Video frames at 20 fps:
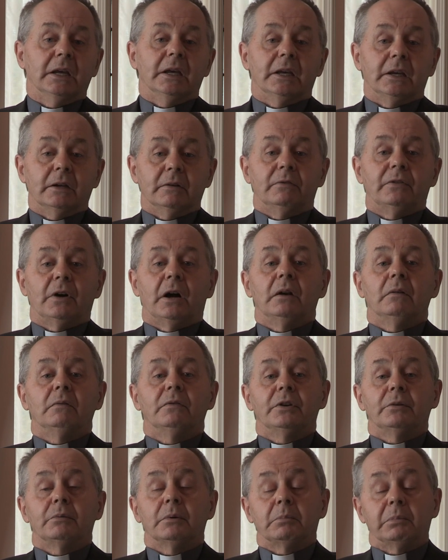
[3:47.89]
involve
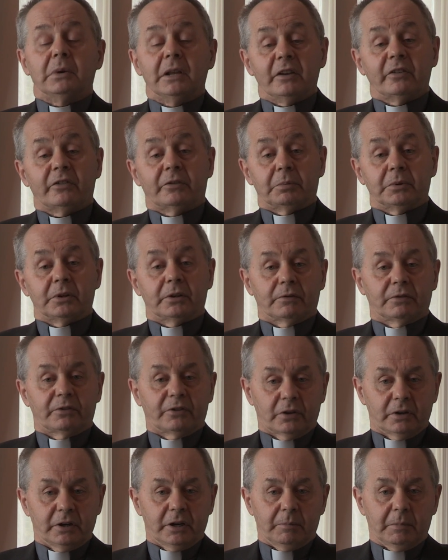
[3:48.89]
the replacement of
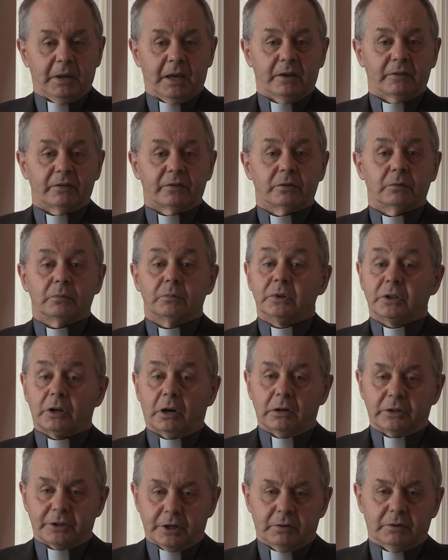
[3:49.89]
Sunday Mass with
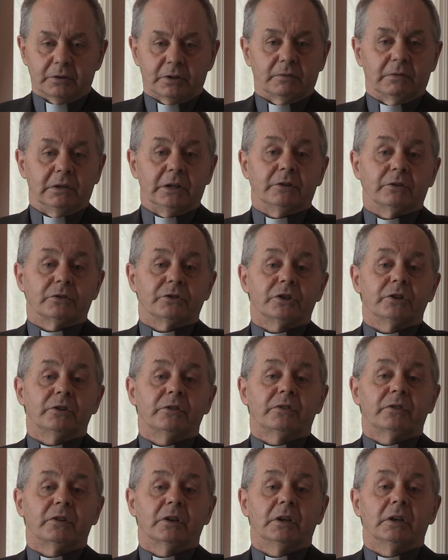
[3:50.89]
alternative
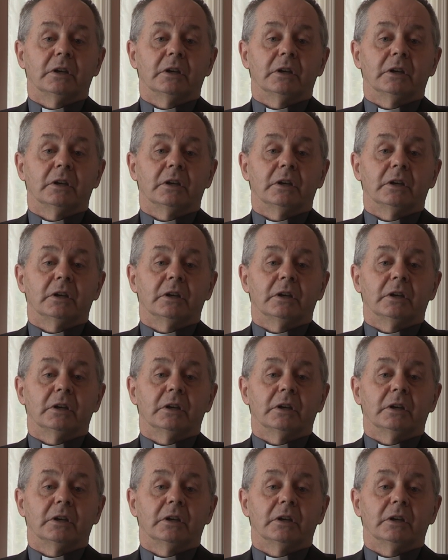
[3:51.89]
liturgies,